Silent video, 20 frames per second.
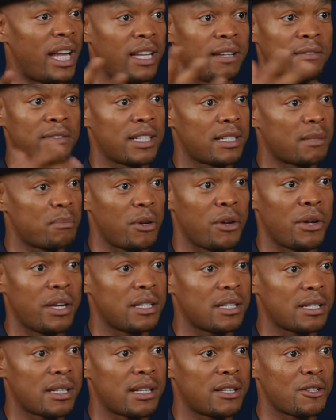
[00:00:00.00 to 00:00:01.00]
lived
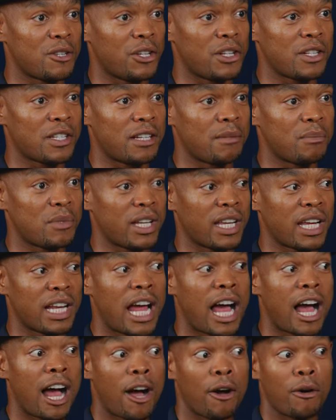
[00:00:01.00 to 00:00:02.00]
experiences, you understand what I'm saying? And
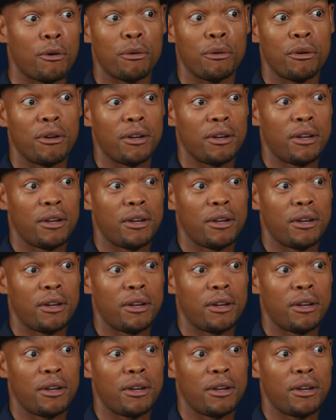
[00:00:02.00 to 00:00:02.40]
how,